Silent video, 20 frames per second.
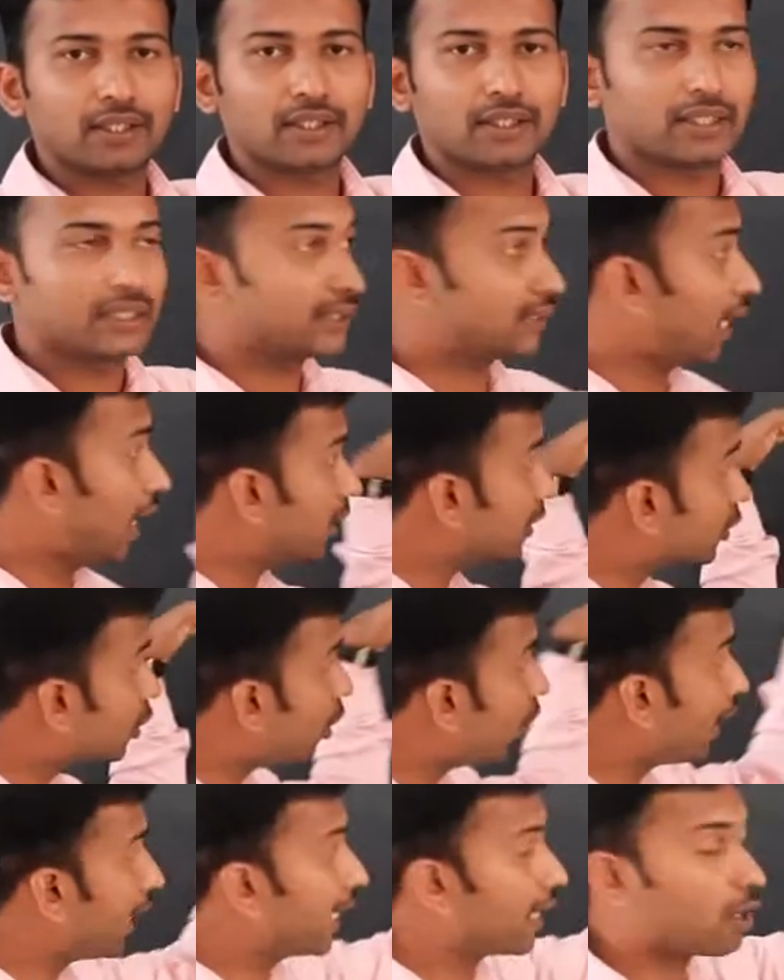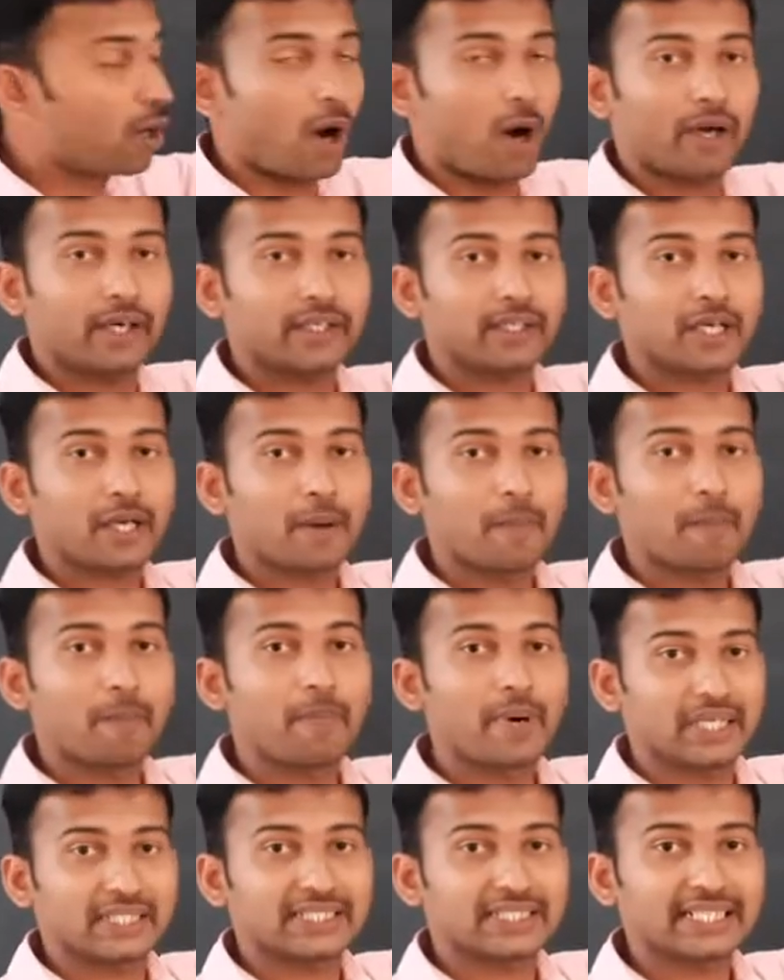is also a chord,
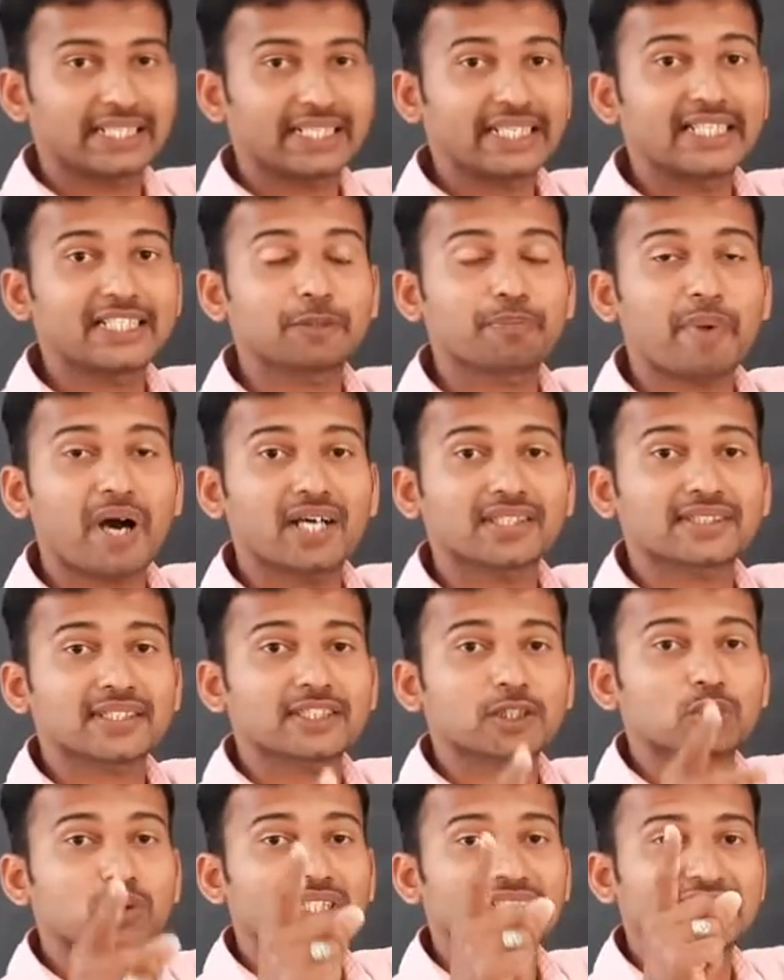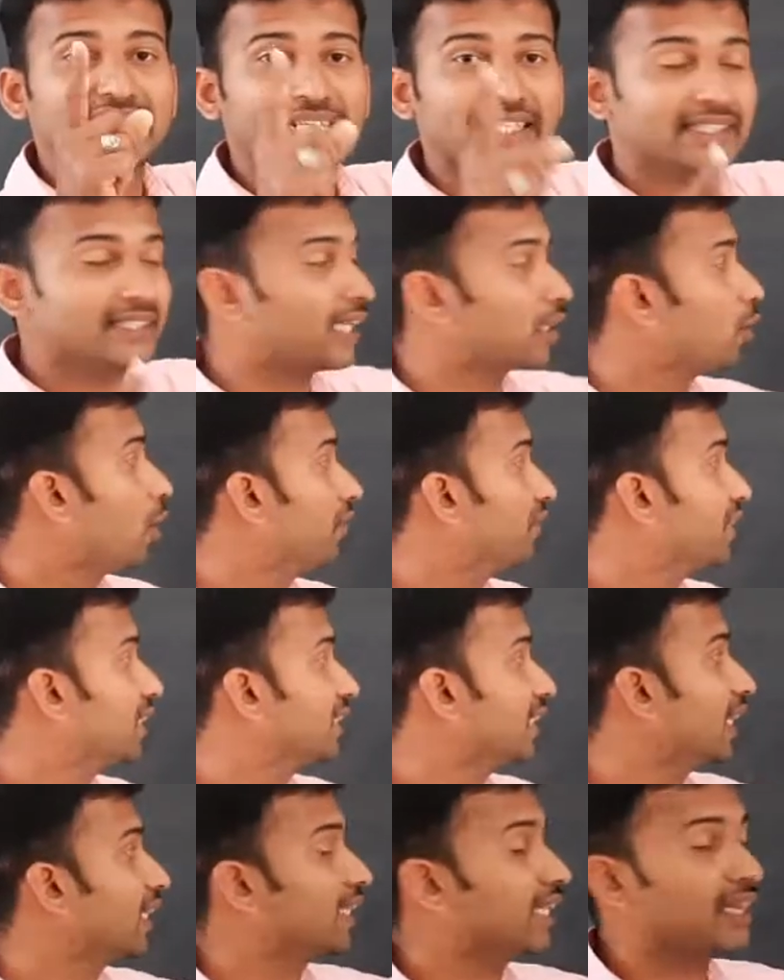but it passes through the center of the
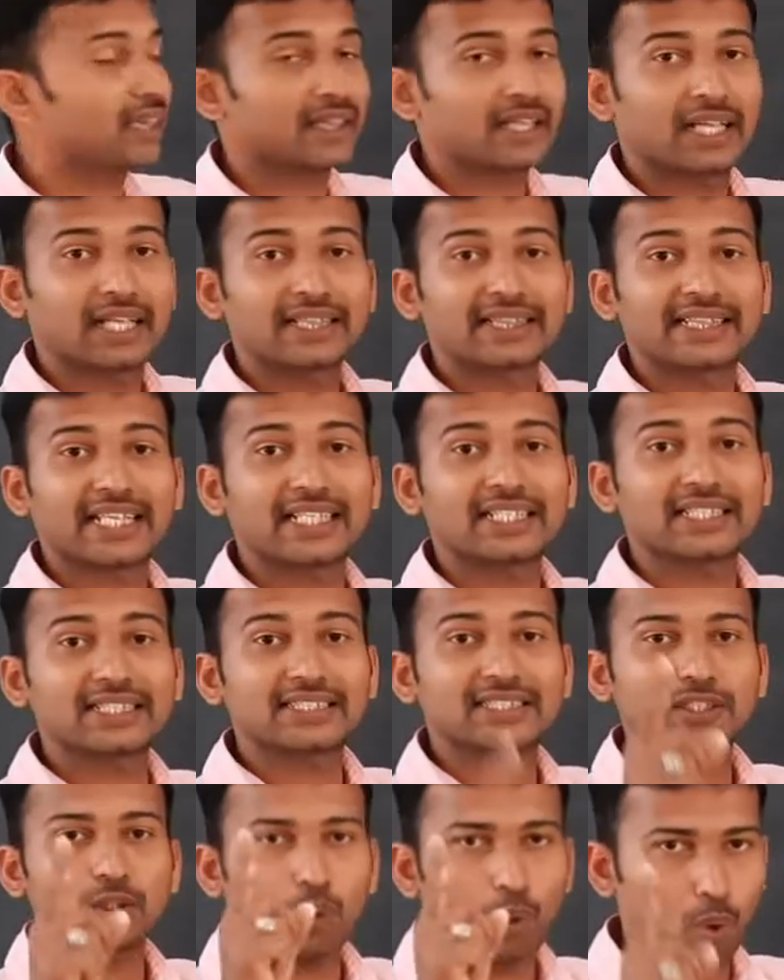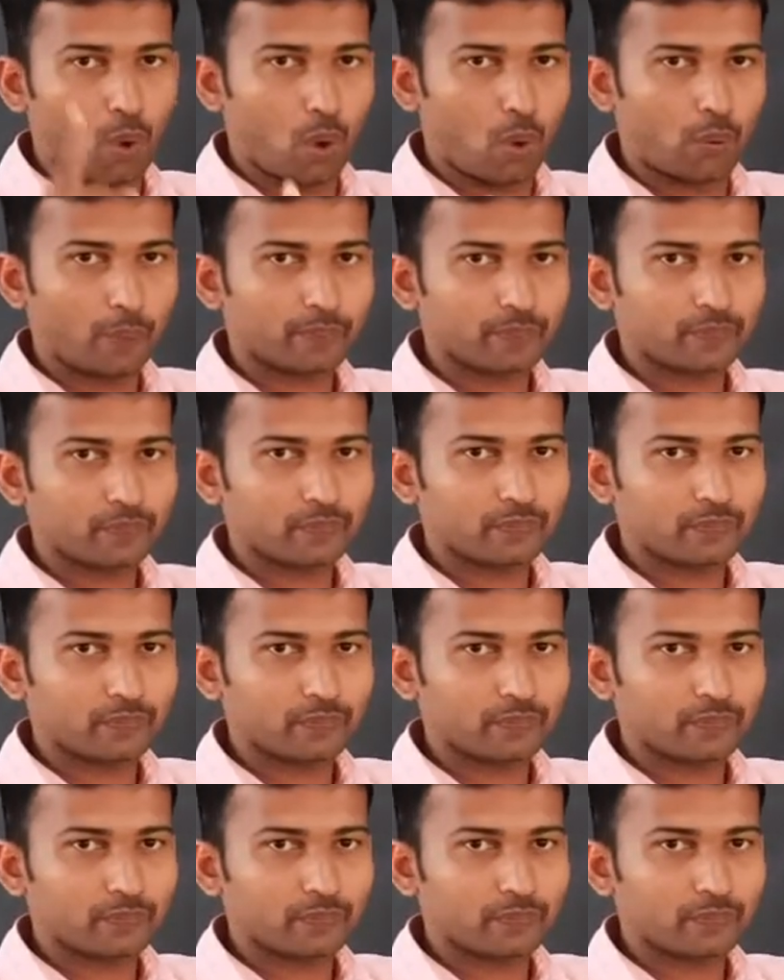circle, that is O.